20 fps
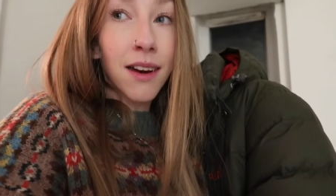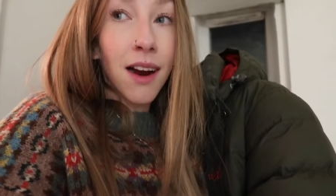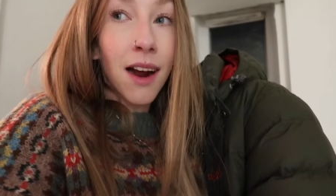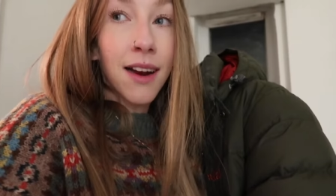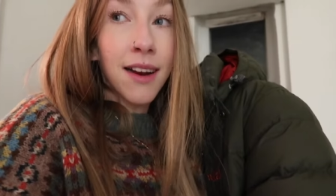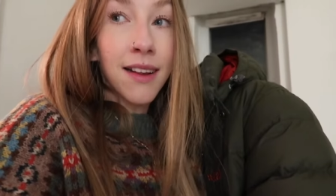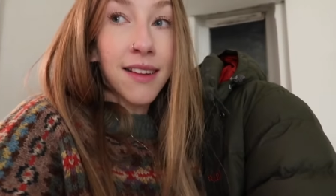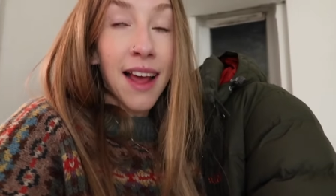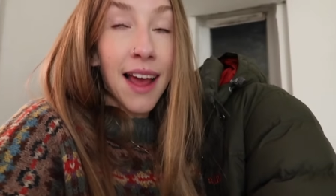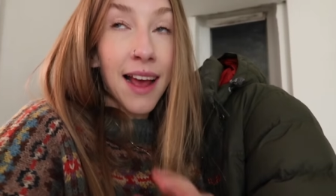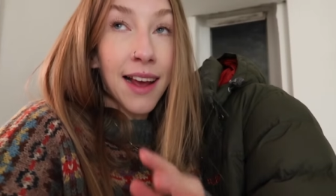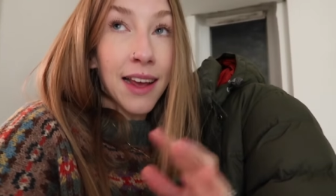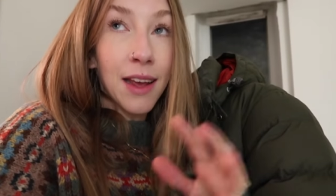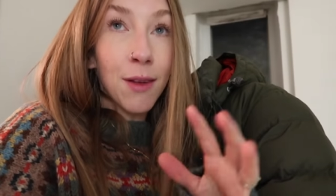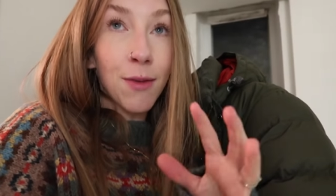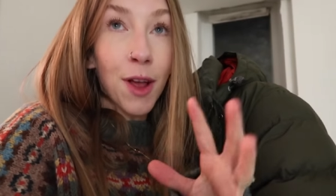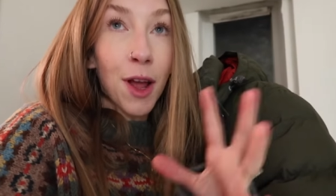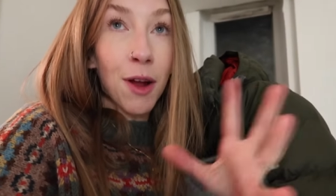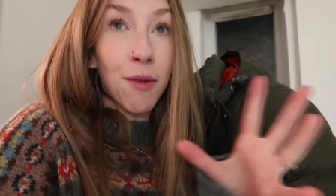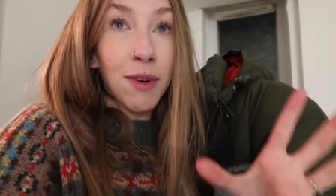Delilah's hair
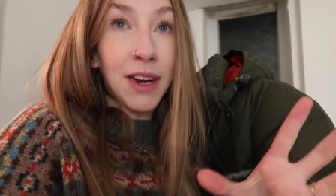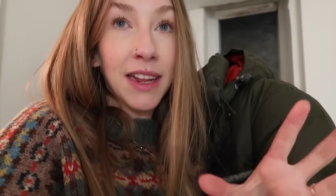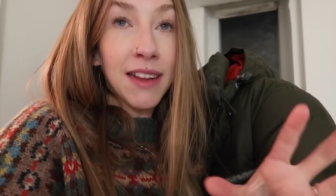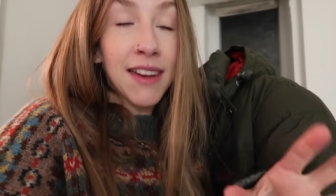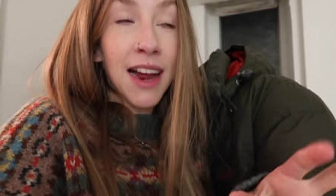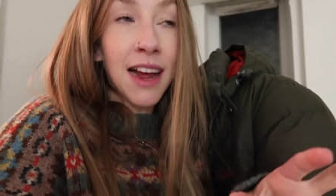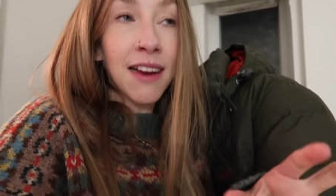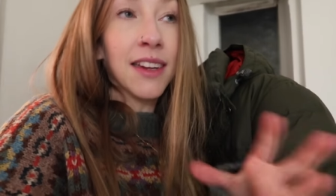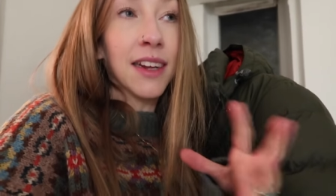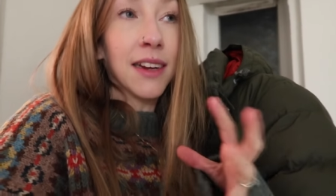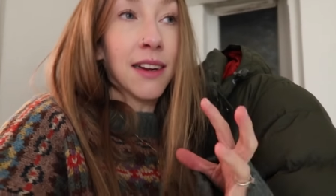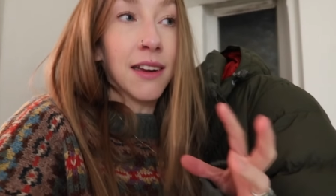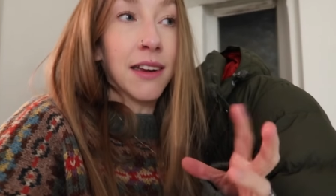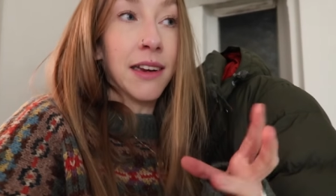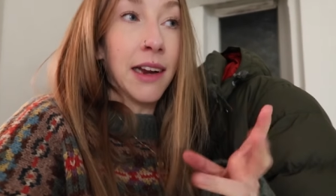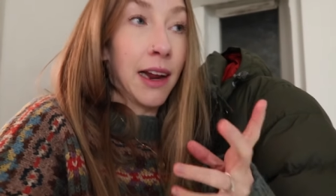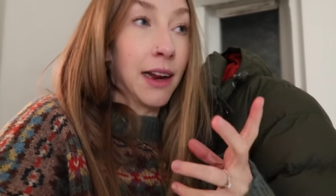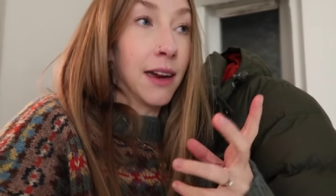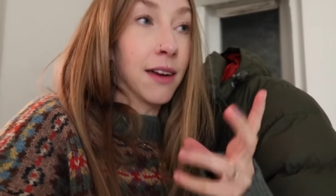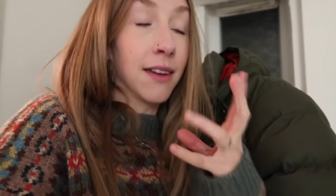keeps going really static
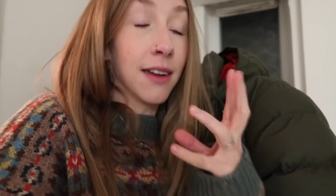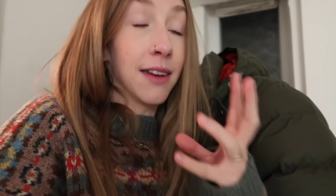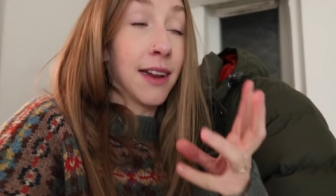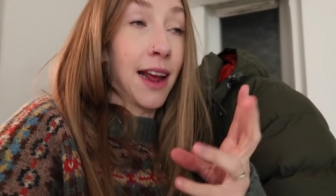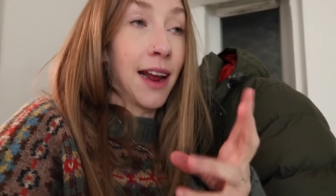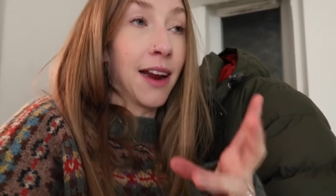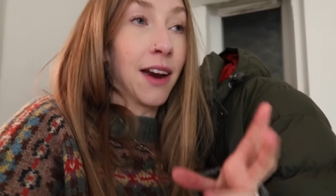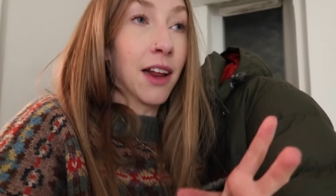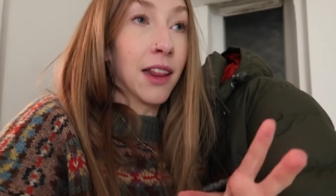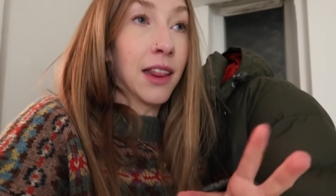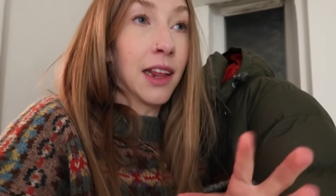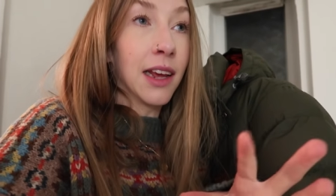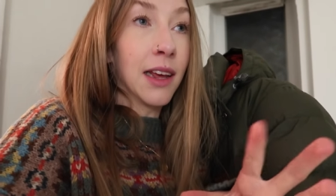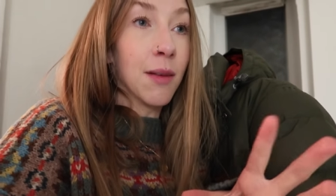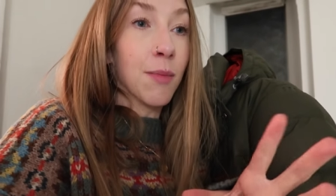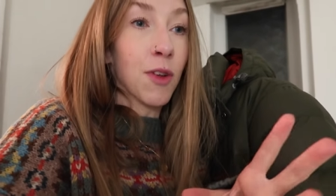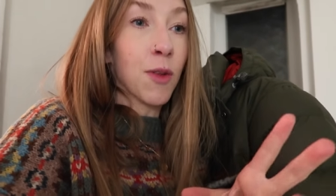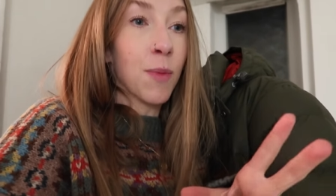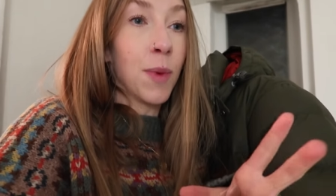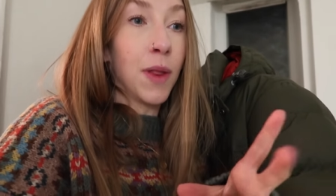today, today and I think
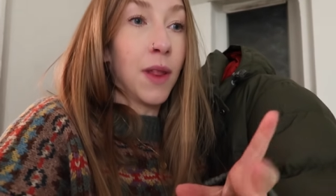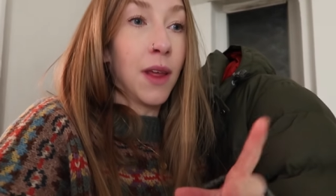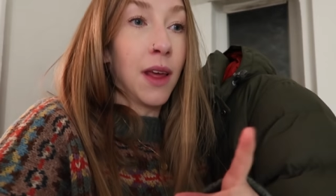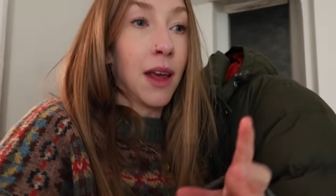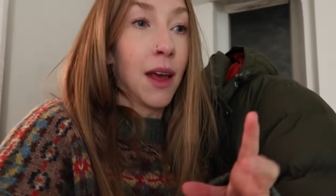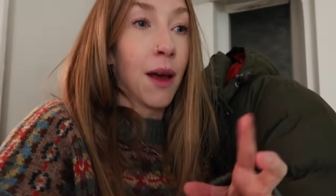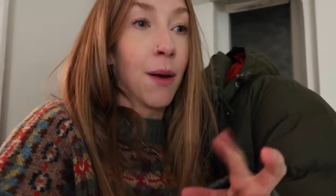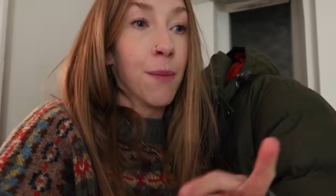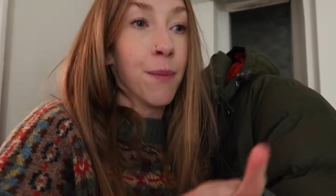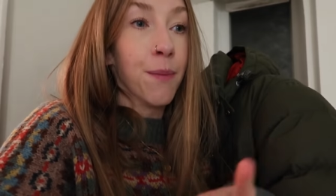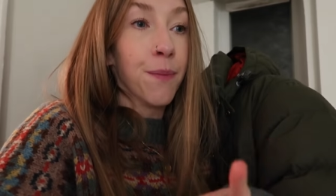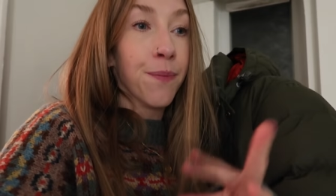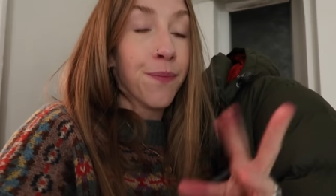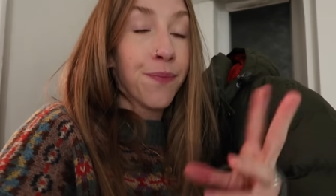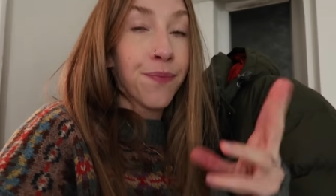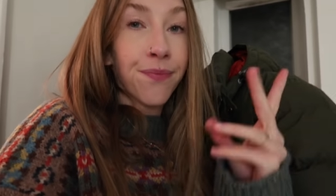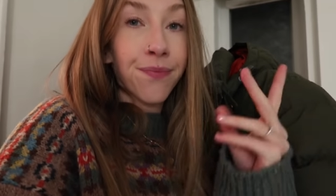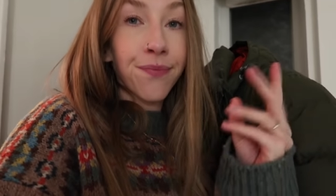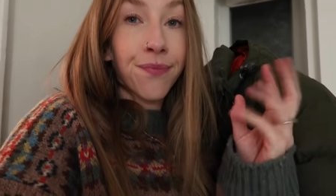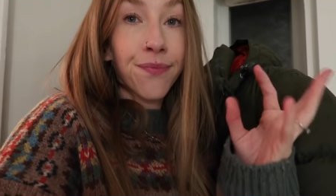it must be the, um,
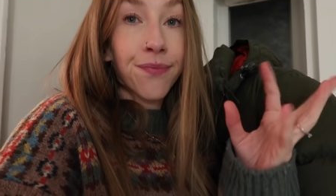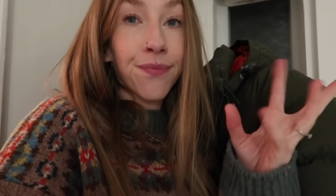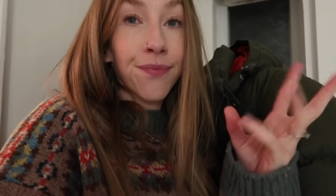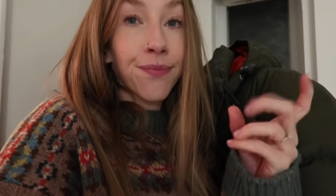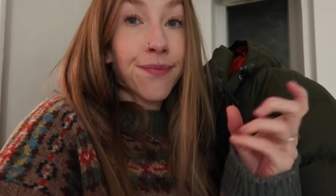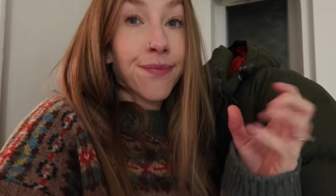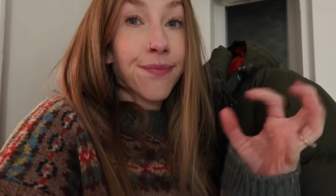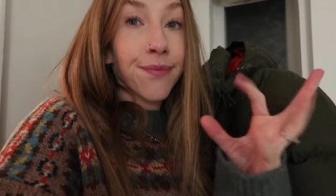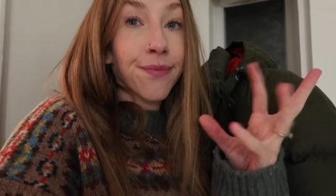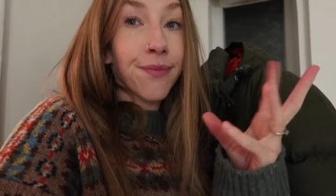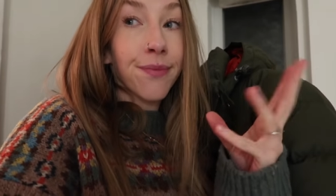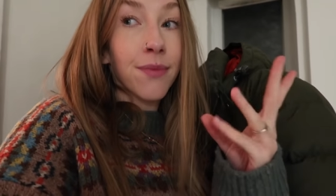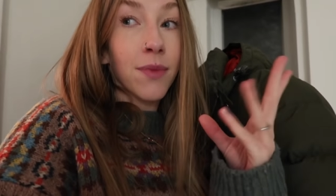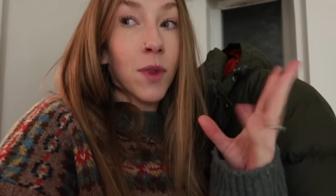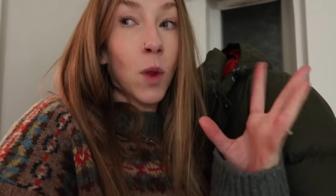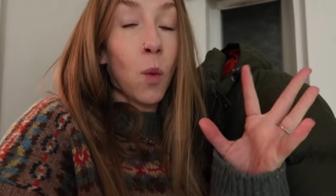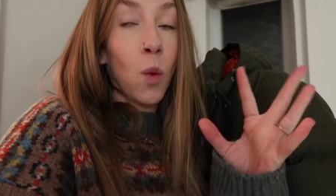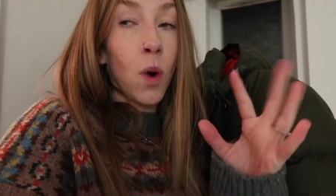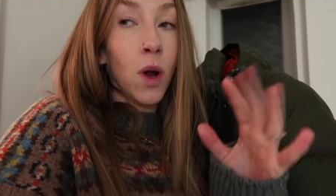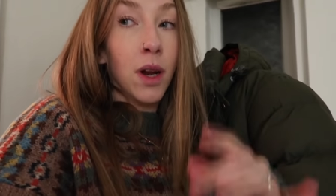
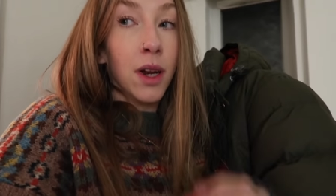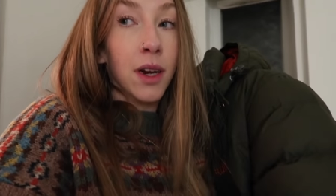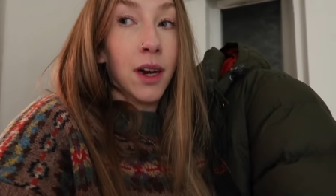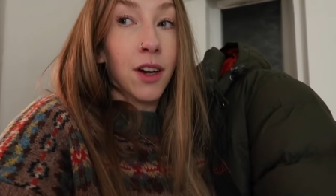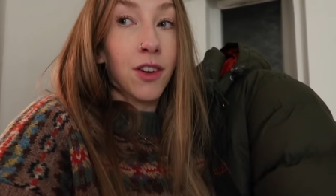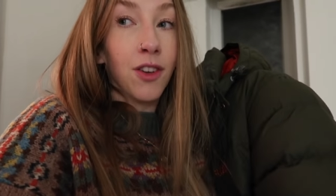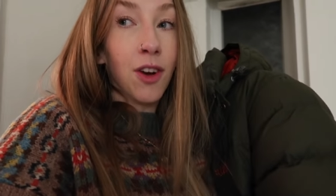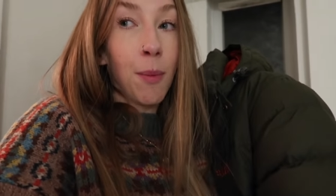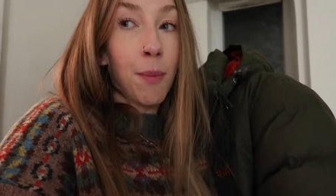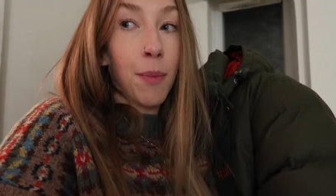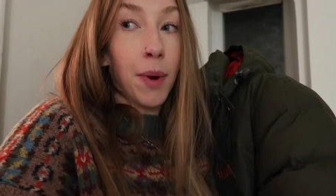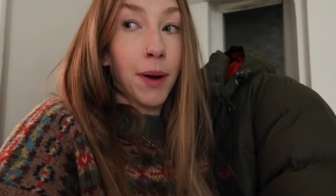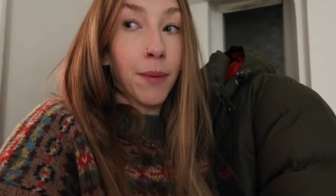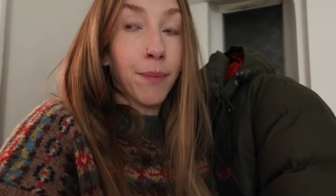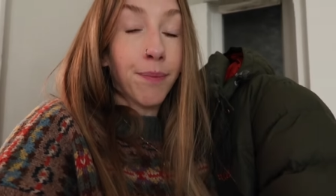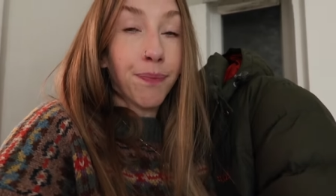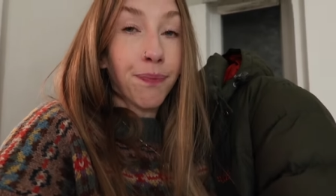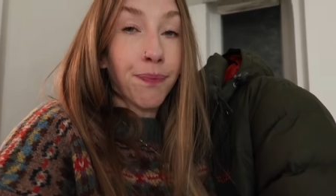the wool in her jumper.